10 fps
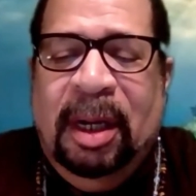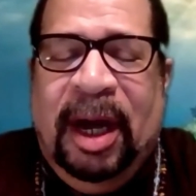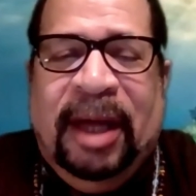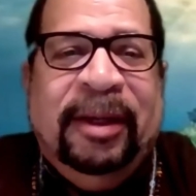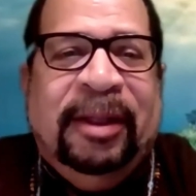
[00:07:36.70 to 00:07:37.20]

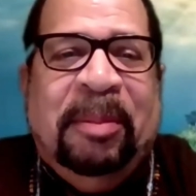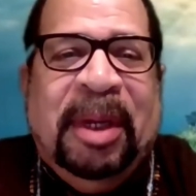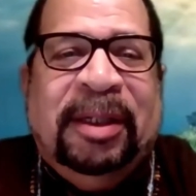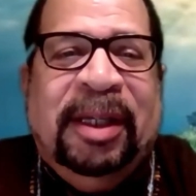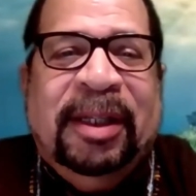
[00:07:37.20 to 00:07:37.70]
I think the
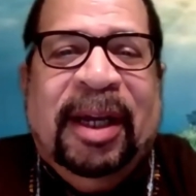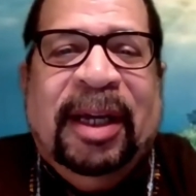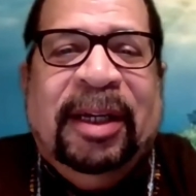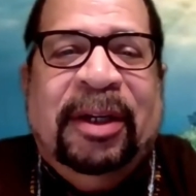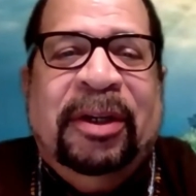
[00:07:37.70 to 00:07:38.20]
best thing that I
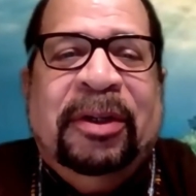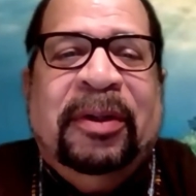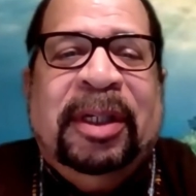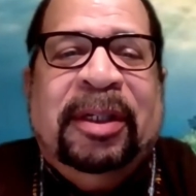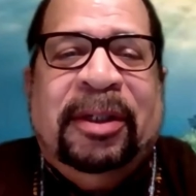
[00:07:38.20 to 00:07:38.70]
can do
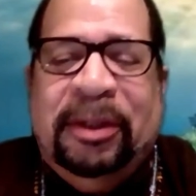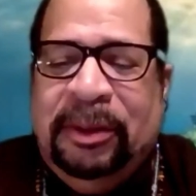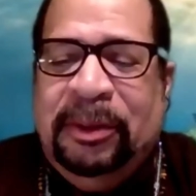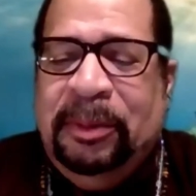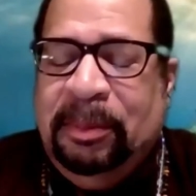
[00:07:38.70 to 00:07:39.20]
is
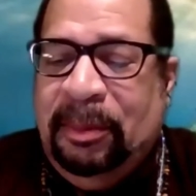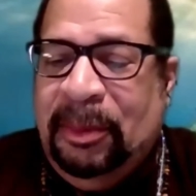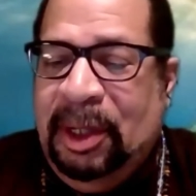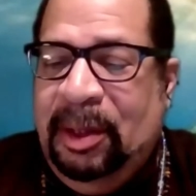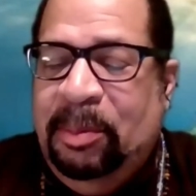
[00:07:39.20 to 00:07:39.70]
to
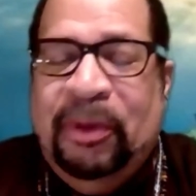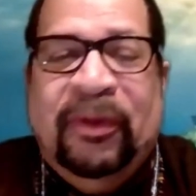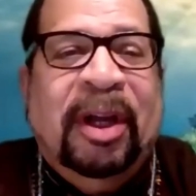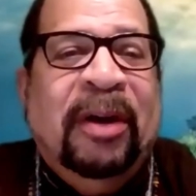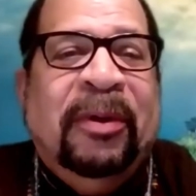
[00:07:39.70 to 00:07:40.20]
move
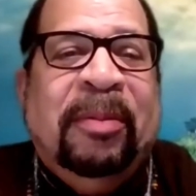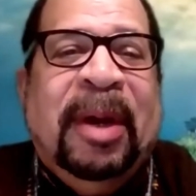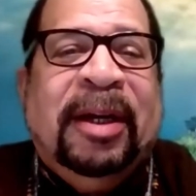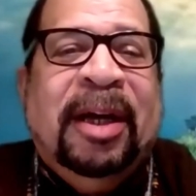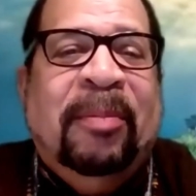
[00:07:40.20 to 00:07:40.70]
along with my
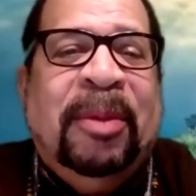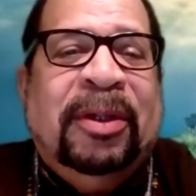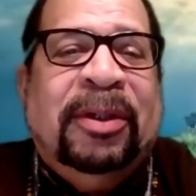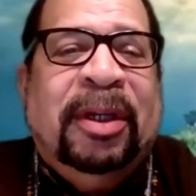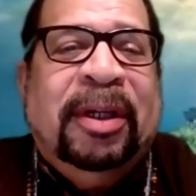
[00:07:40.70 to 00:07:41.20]

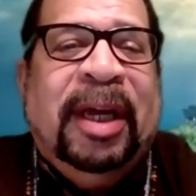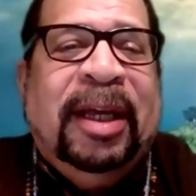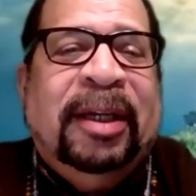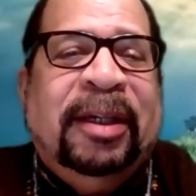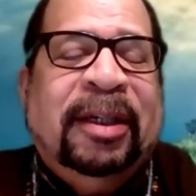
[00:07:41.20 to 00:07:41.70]
comments
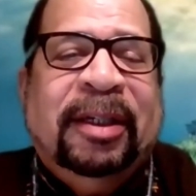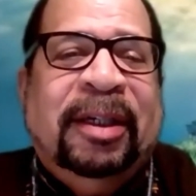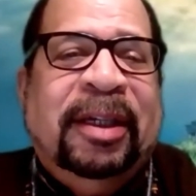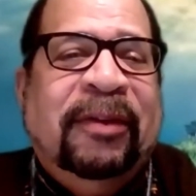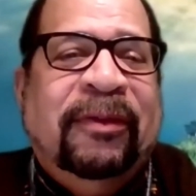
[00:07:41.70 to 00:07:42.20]
and
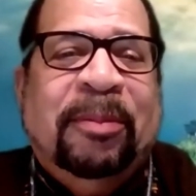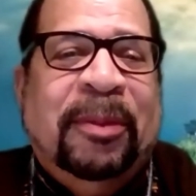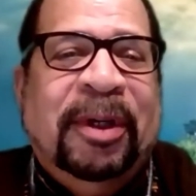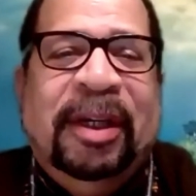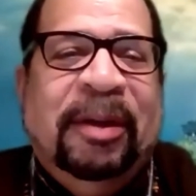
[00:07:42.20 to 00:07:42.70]
leave
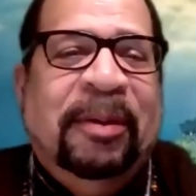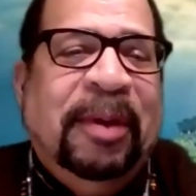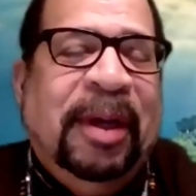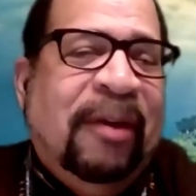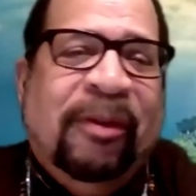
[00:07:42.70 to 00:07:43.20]

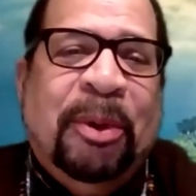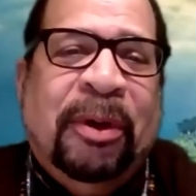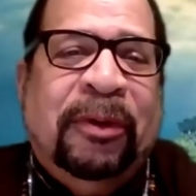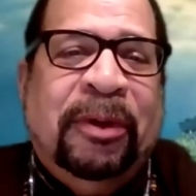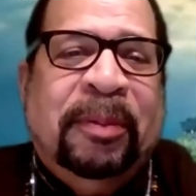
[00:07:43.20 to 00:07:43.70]
ever more
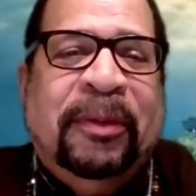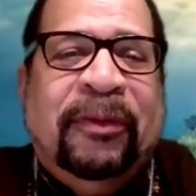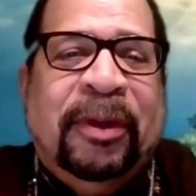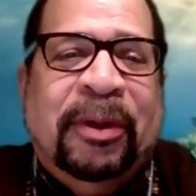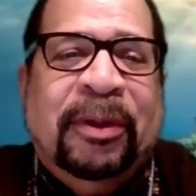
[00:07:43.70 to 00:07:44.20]
room for
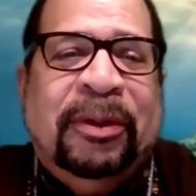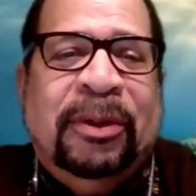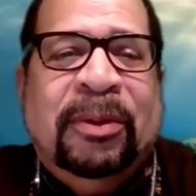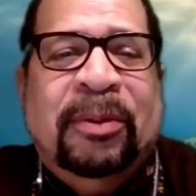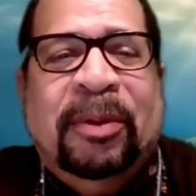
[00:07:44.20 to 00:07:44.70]
those
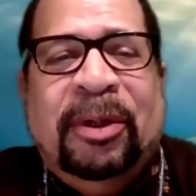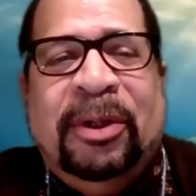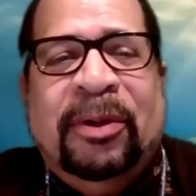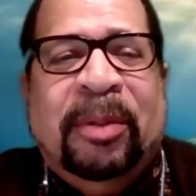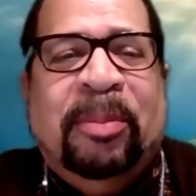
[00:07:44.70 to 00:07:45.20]
who knew
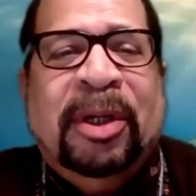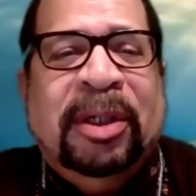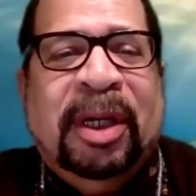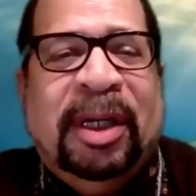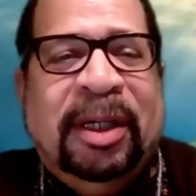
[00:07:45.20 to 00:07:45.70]
her
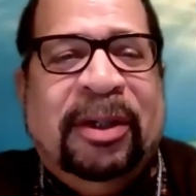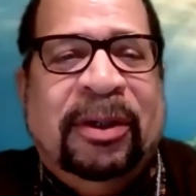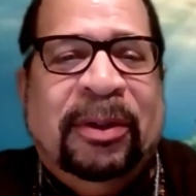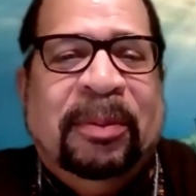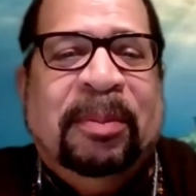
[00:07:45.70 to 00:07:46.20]
personally
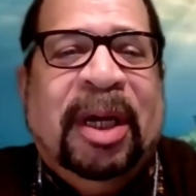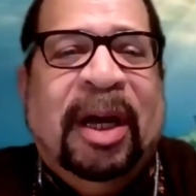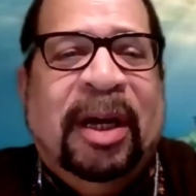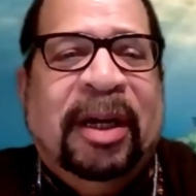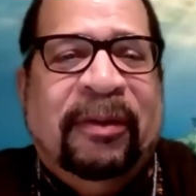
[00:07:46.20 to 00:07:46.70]
to
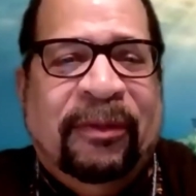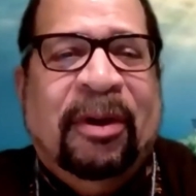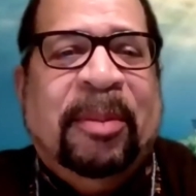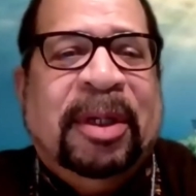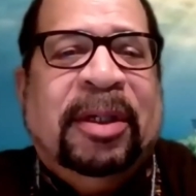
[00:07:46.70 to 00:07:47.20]

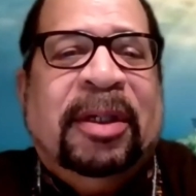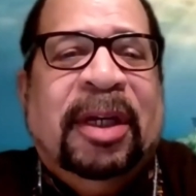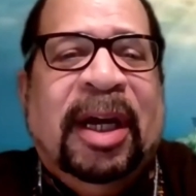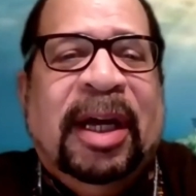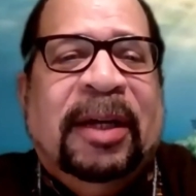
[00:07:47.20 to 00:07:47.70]
inform us
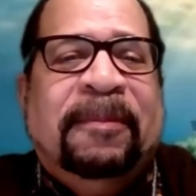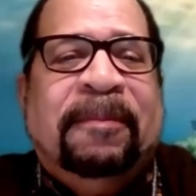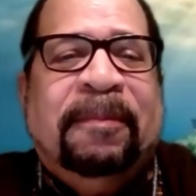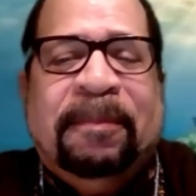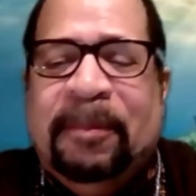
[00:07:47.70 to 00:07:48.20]

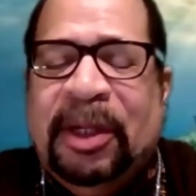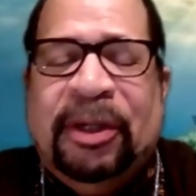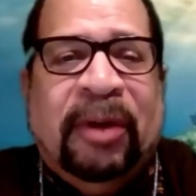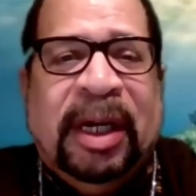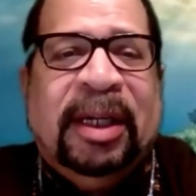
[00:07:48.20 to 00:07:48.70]

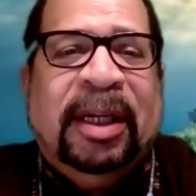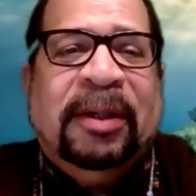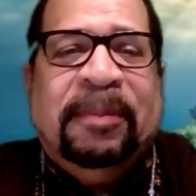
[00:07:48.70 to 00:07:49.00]
directly.